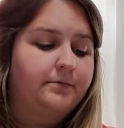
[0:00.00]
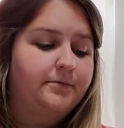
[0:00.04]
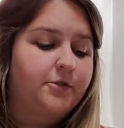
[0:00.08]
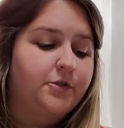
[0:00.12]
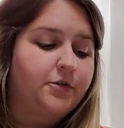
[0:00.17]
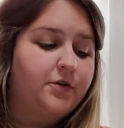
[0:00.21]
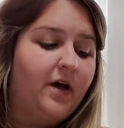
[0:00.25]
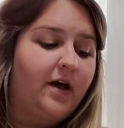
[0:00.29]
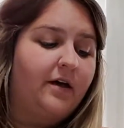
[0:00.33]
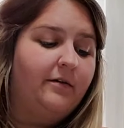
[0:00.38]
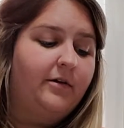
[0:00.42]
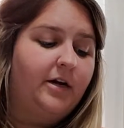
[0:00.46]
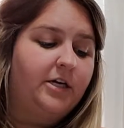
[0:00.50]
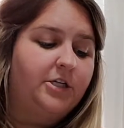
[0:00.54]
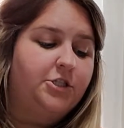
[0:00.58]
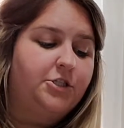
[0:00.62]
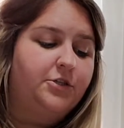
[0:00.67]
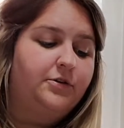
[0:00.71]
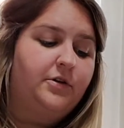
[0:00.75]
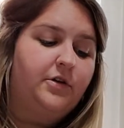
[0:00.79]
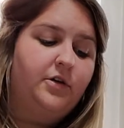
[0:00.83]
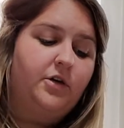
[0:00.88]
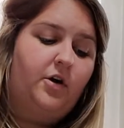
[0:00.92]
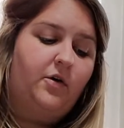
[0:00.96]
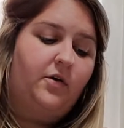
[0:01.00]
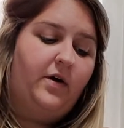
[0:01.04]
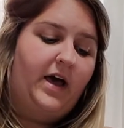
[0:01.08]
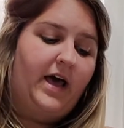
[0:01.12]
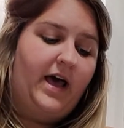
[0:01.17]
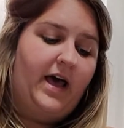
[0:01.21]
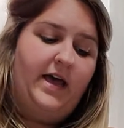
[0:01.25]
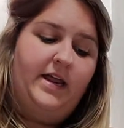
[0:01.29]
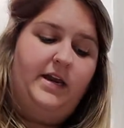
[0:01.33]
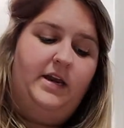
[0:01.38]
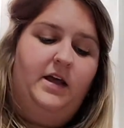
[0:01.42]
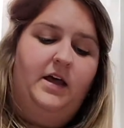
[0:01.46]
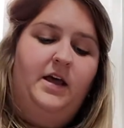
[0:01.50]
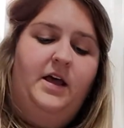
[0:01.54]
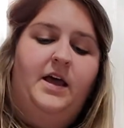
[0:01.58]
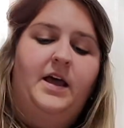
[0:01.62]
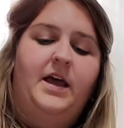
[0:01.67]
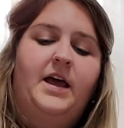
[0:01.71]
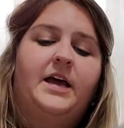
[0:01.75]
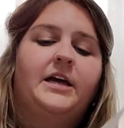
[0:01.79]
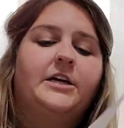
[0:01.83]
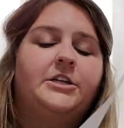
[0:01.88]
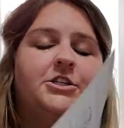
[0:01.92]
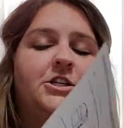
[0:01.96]
So I want you to go ahead
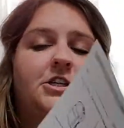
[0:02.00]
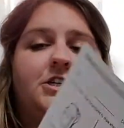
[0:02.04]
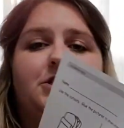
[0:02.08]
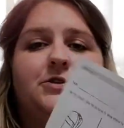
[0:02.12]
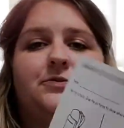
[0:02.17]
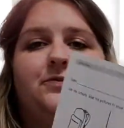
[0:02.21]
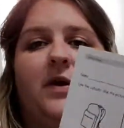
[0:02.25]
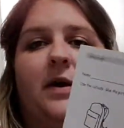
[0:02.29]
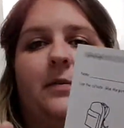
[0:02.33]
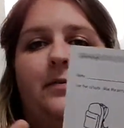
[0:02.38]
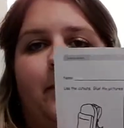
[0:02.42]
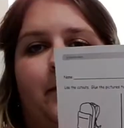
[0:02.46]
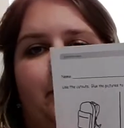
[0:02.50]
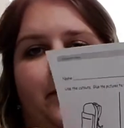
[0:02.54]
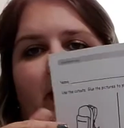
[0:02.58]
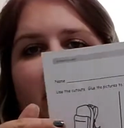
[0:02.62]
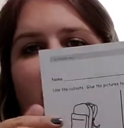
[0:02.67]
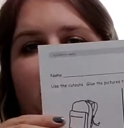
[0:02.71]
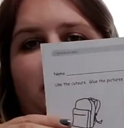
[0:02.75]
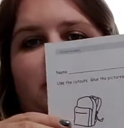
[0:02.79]
and just rip page